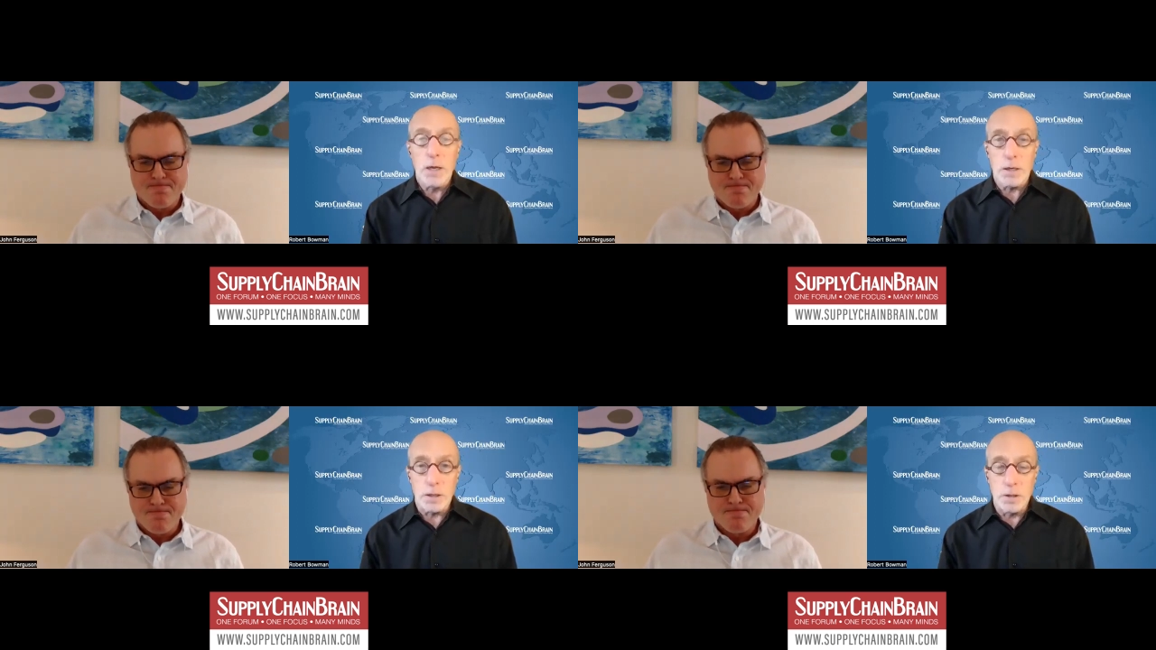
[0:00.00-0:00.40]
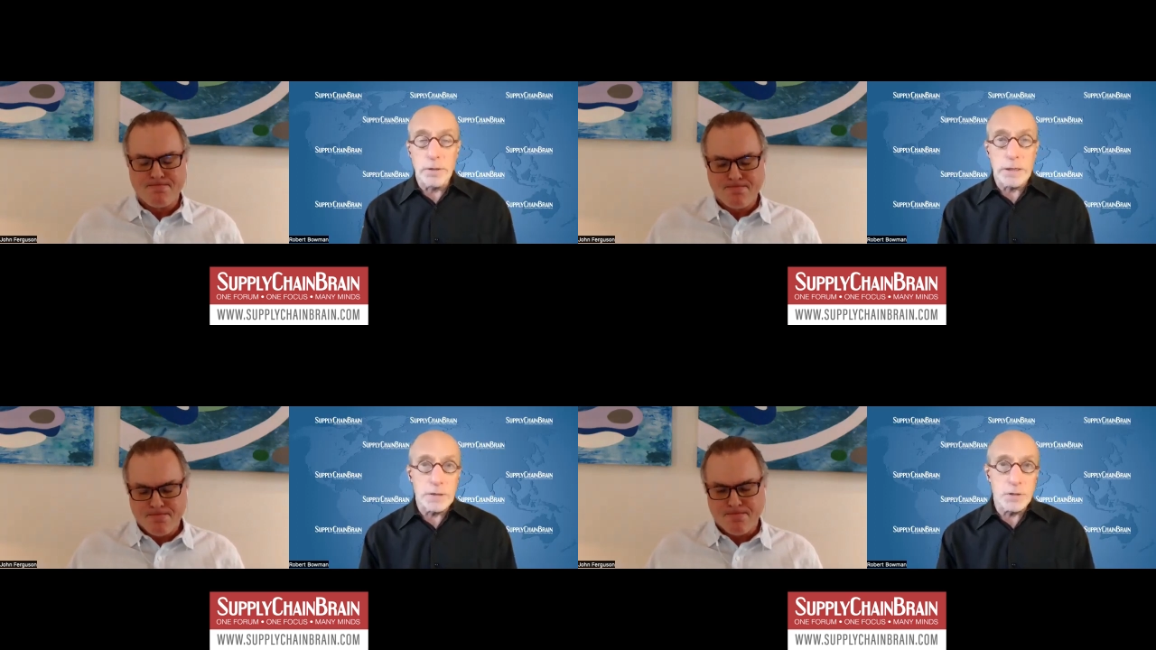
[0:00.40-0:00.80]

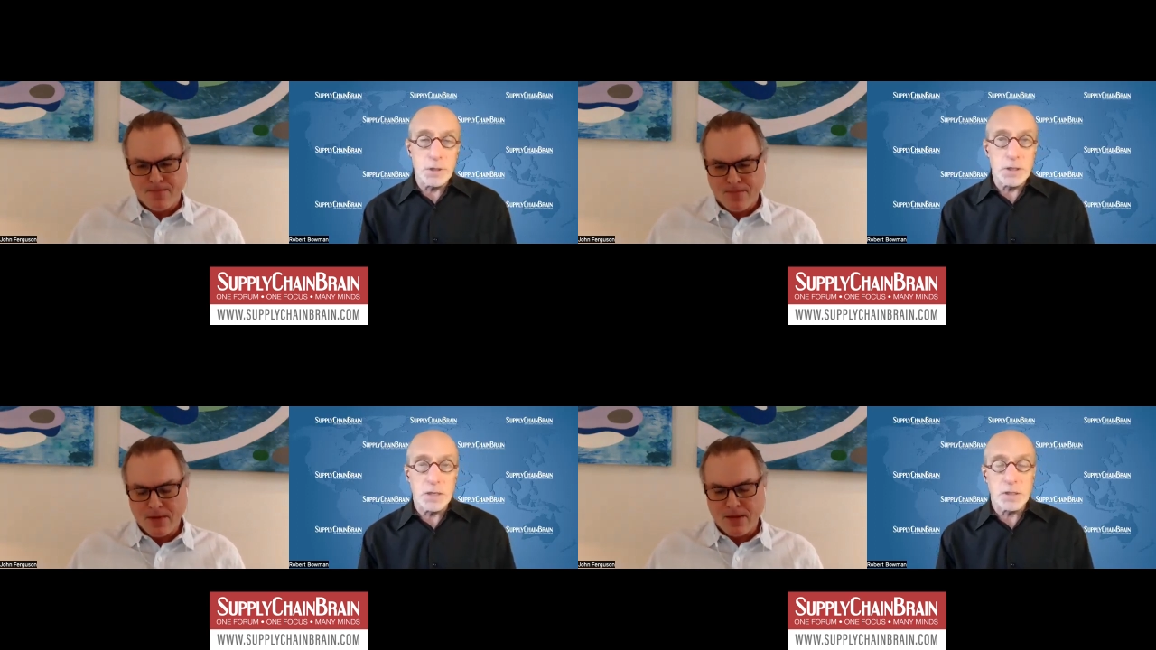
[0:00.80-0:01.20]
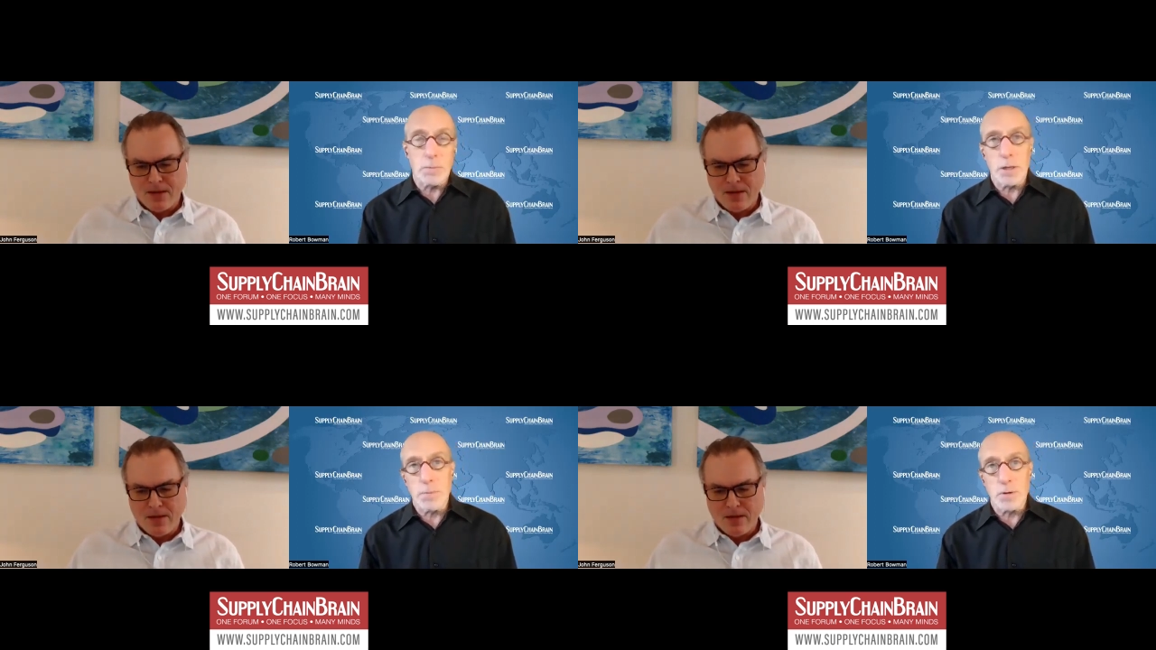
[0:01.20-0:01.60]
Speaker 1: including, as you say,
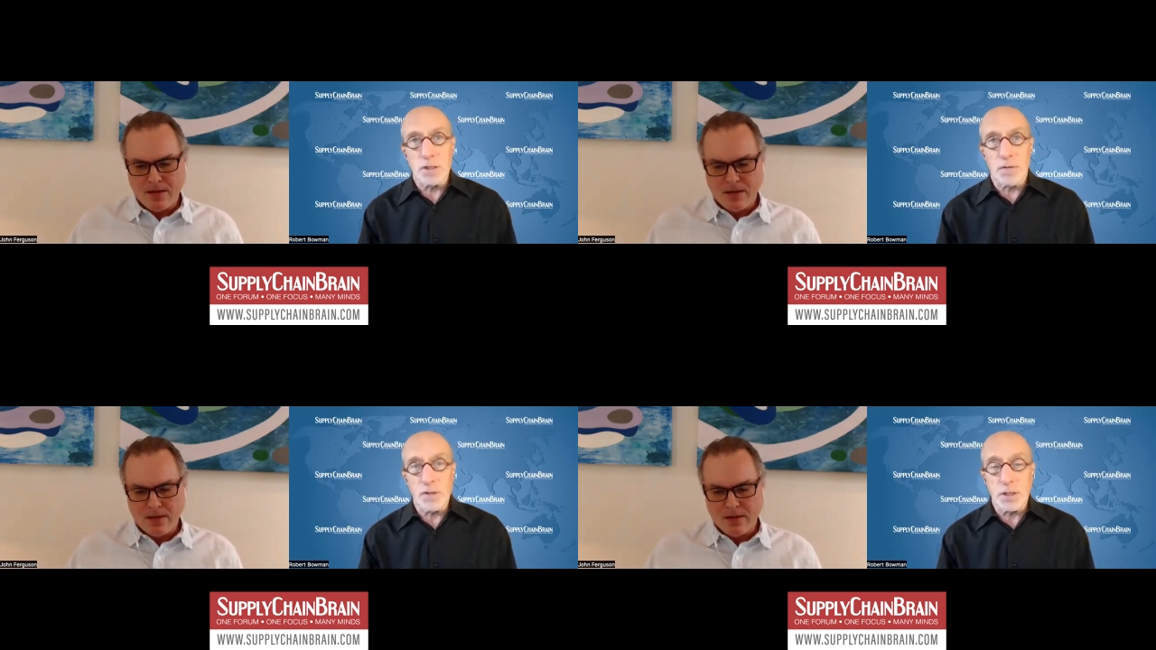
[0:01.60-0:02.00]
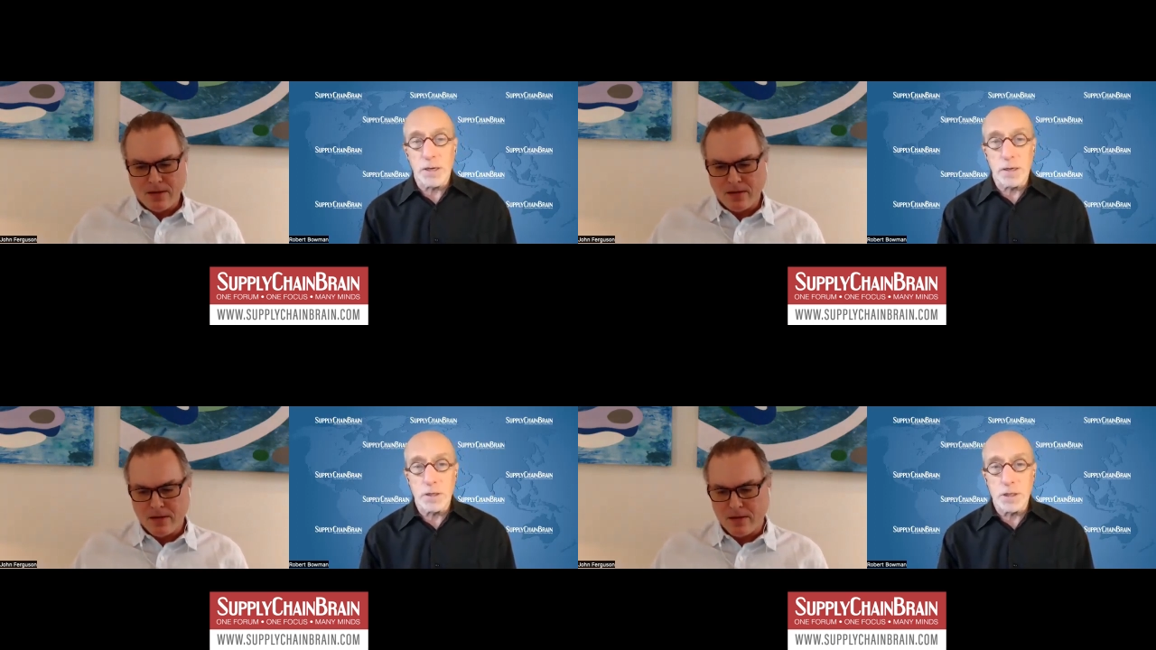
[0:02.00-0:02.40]
some of the most
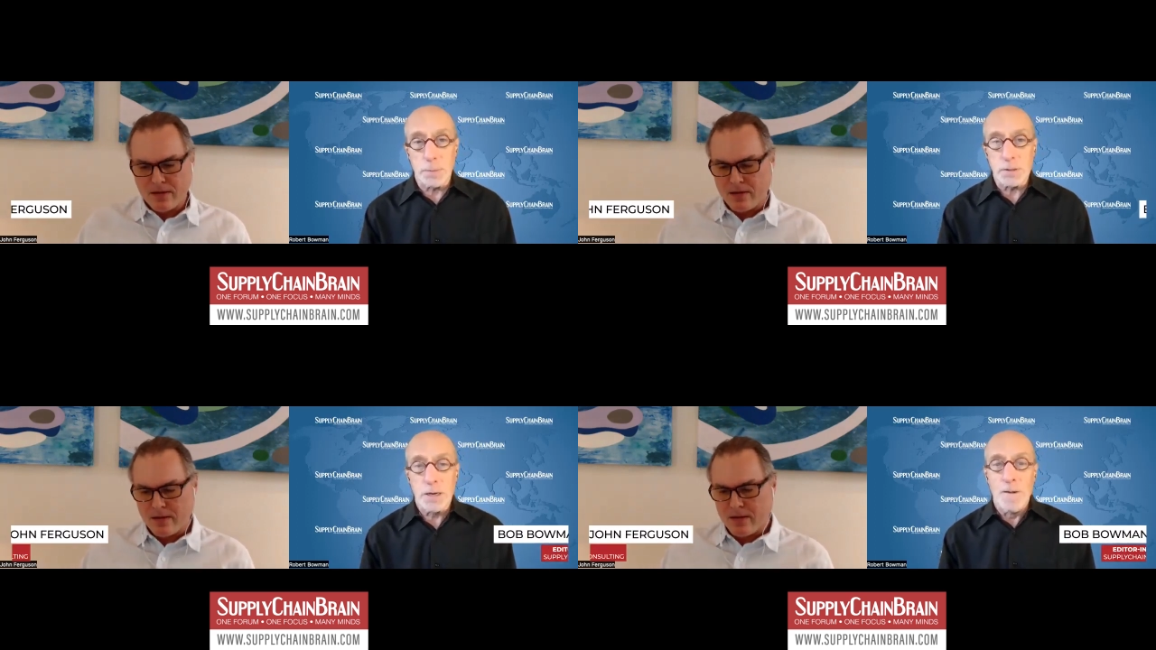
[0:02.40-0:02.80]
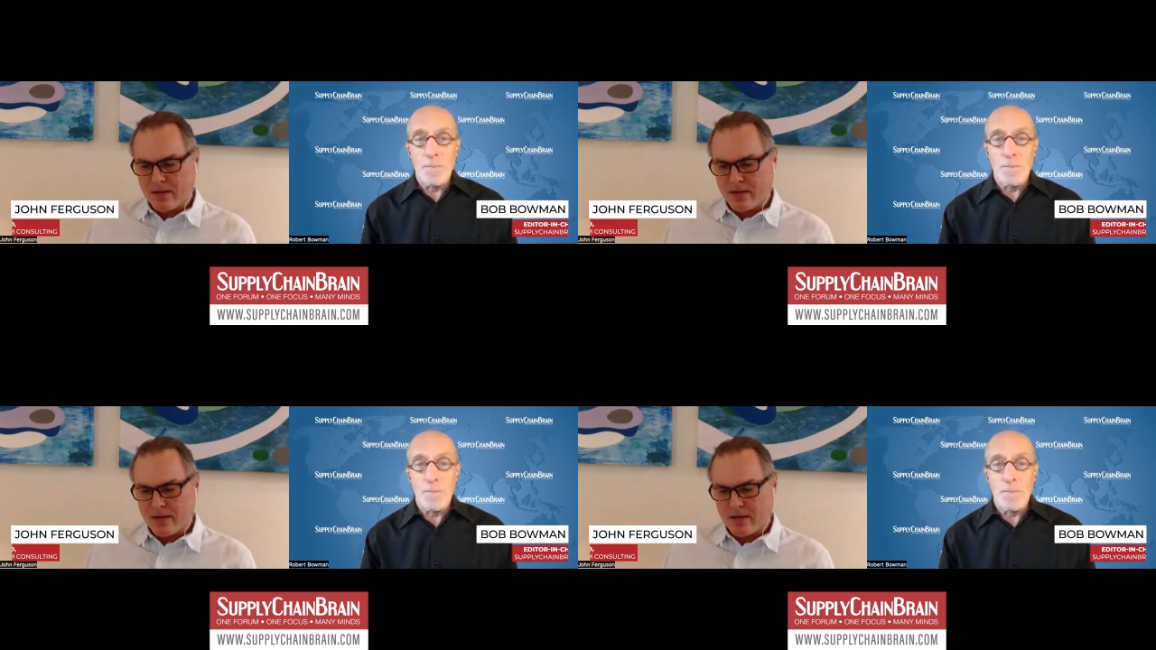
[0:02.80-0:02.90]
sophisticated chips.